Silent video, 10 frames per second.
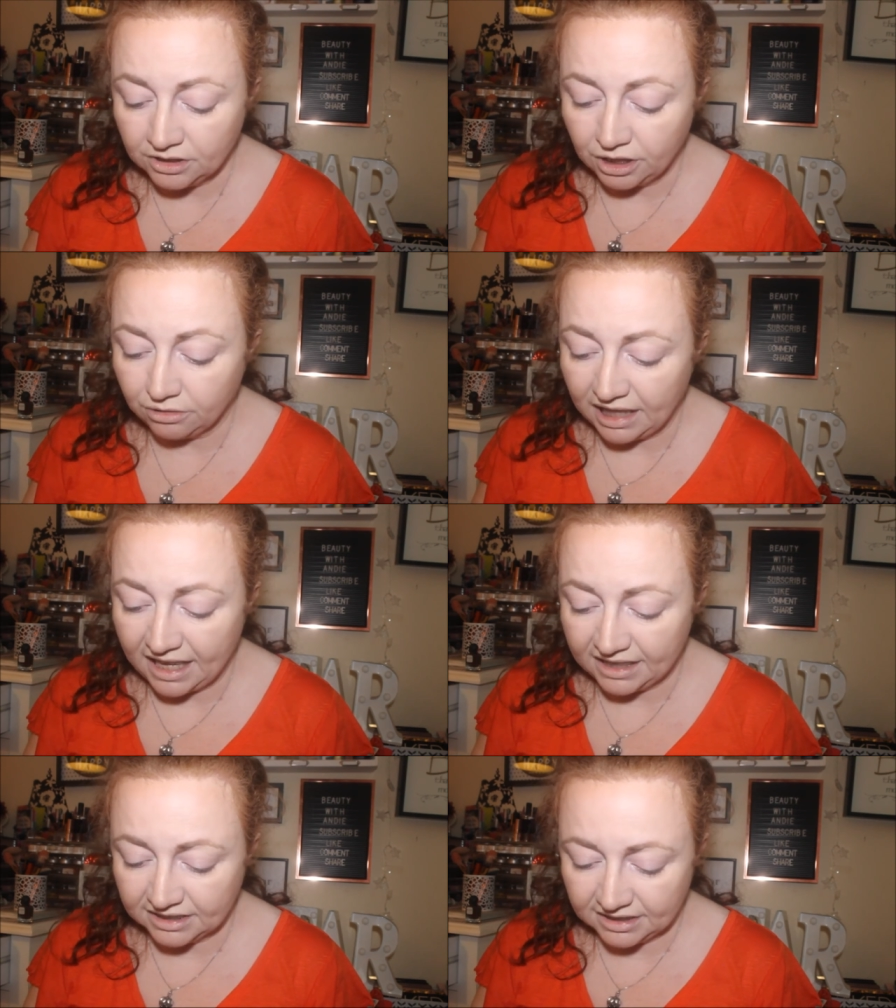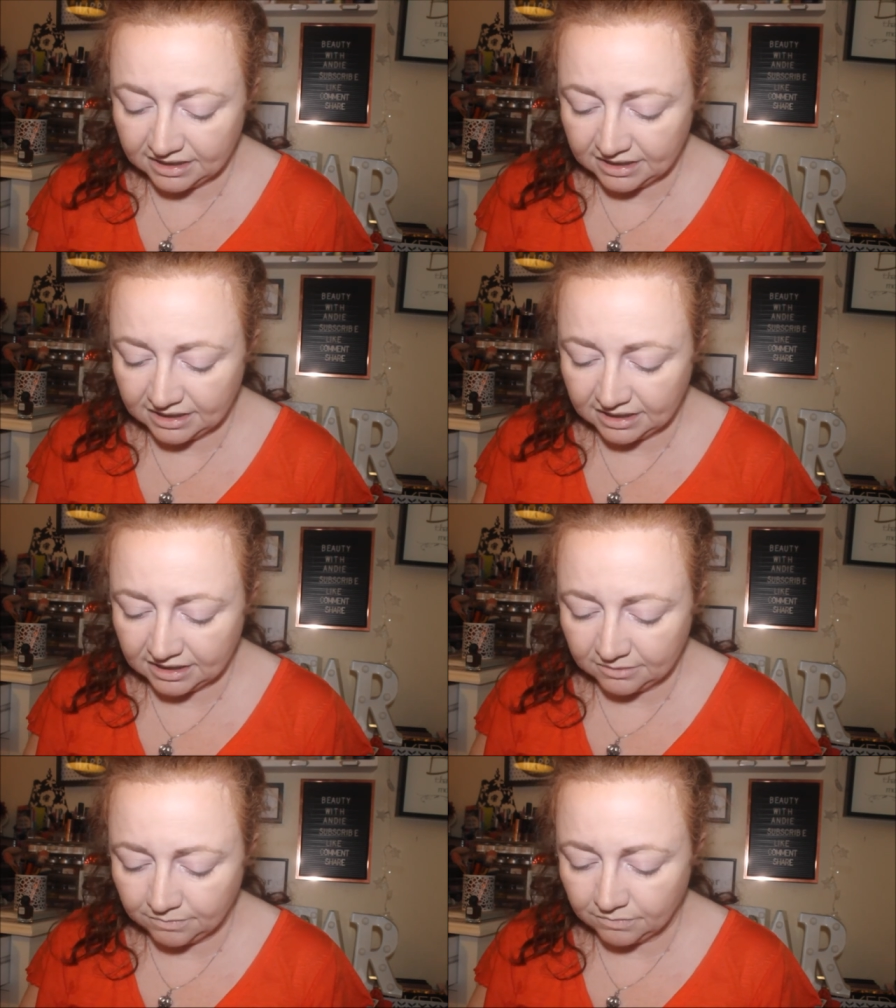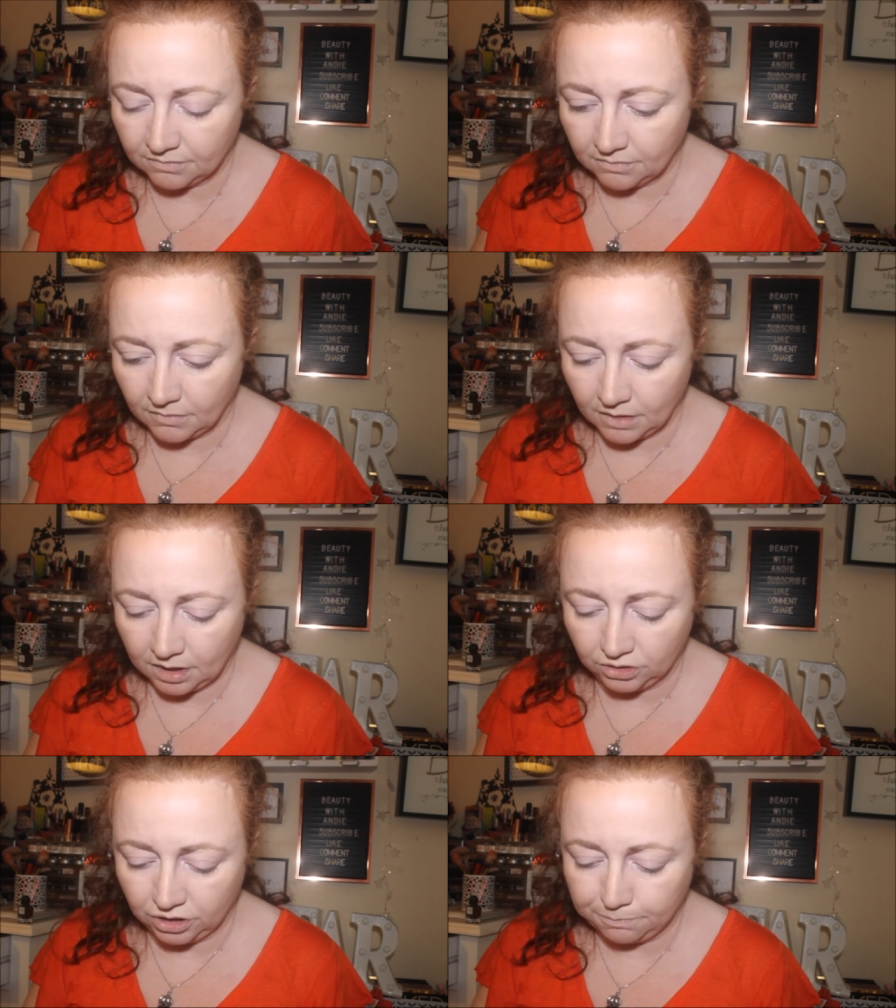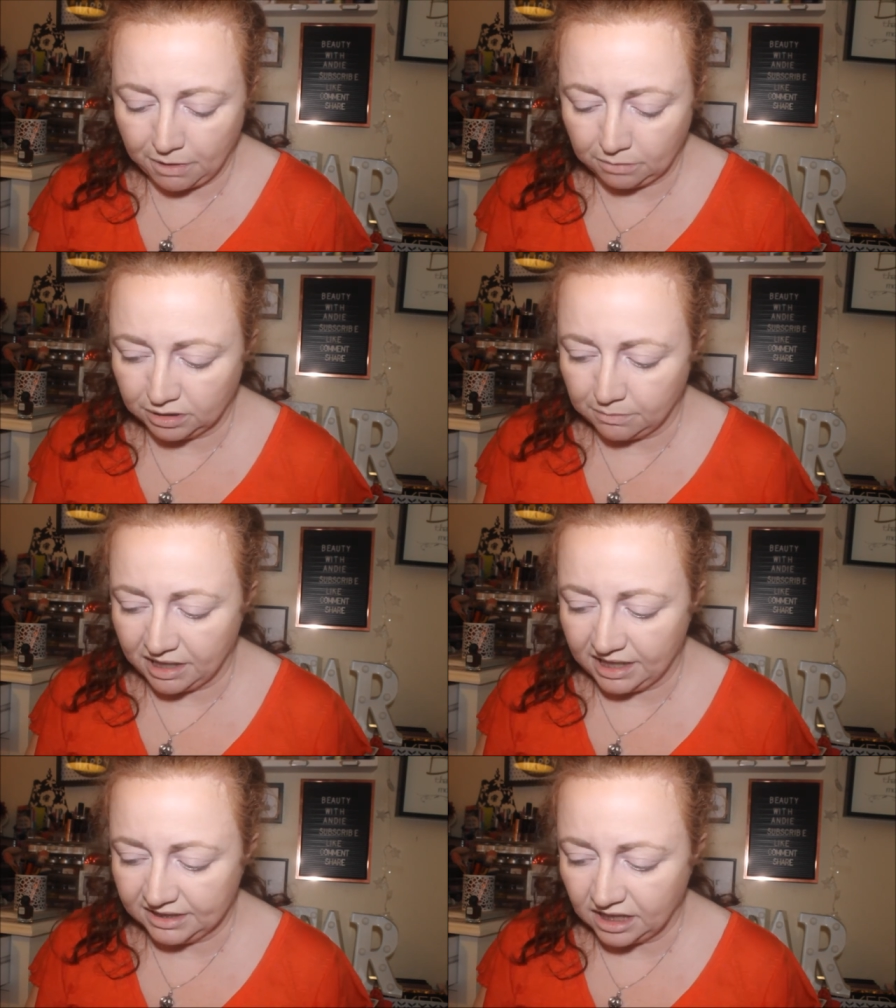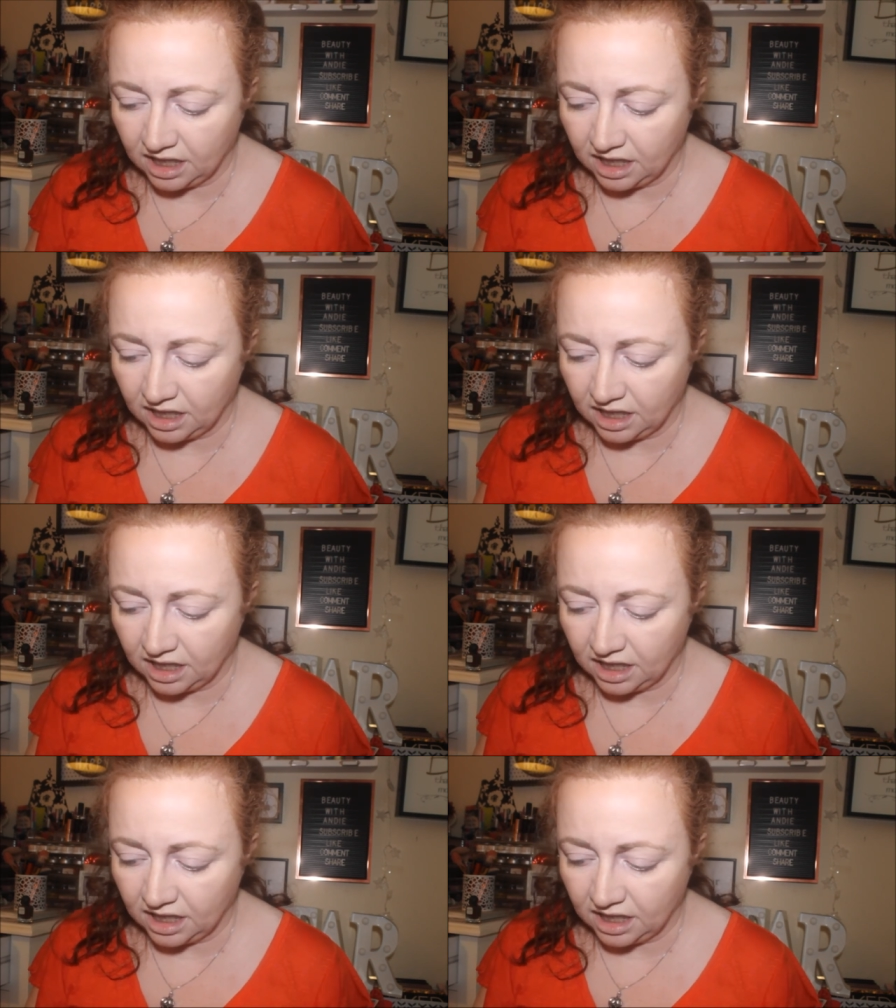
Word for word: So let's just pop some of this